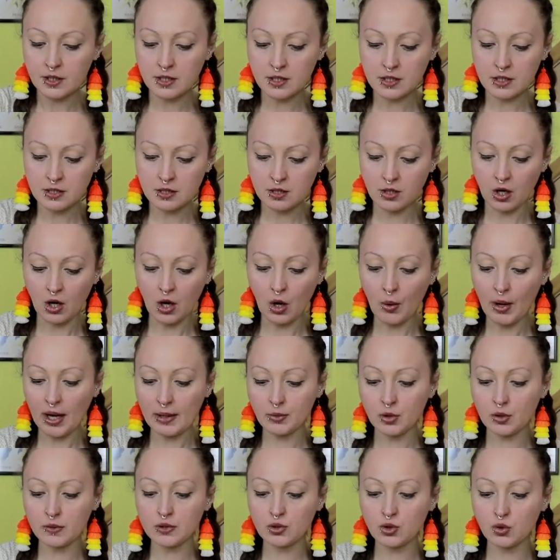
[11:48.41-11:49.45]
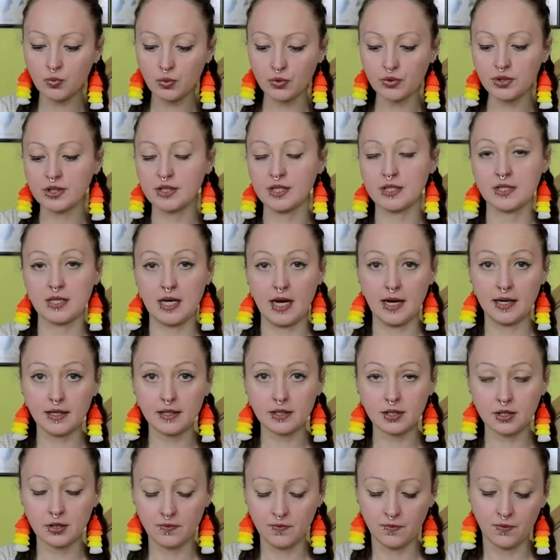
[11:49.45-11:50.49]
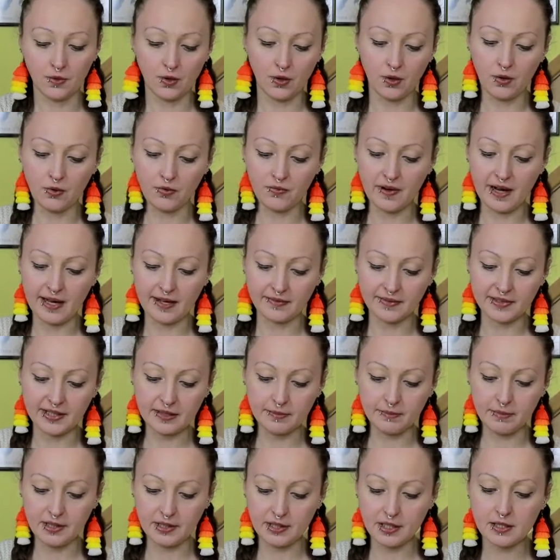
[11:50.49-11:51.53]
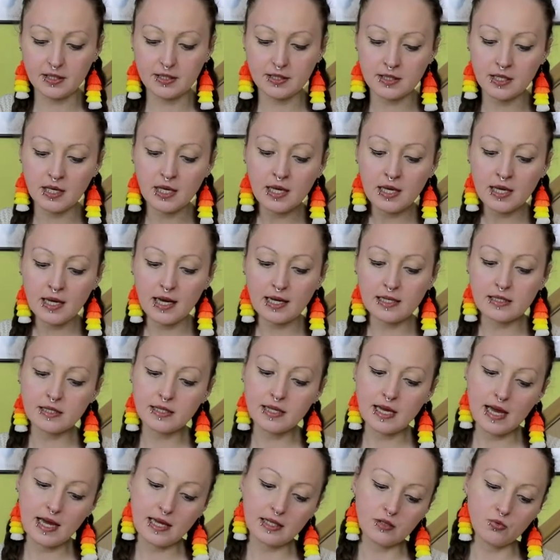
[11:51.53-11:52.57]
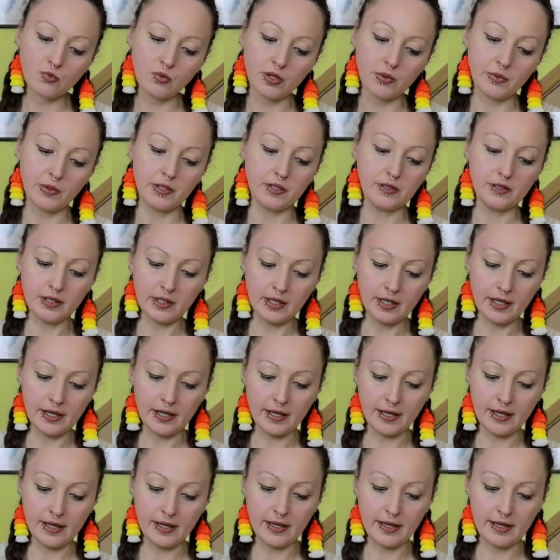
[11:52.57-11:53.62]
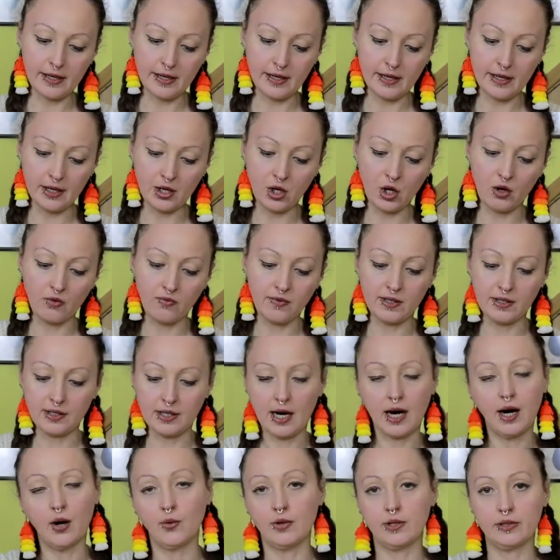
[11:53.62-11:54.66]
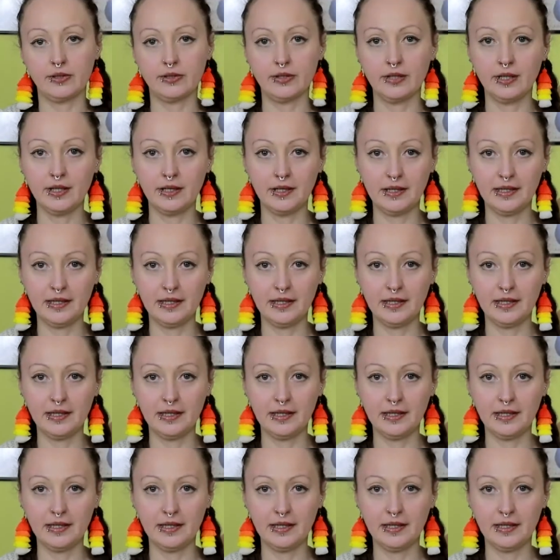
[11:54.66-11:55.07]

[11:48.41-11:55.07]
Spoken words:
So I'm going to put it aside for 5–10 minutes and then we will cover our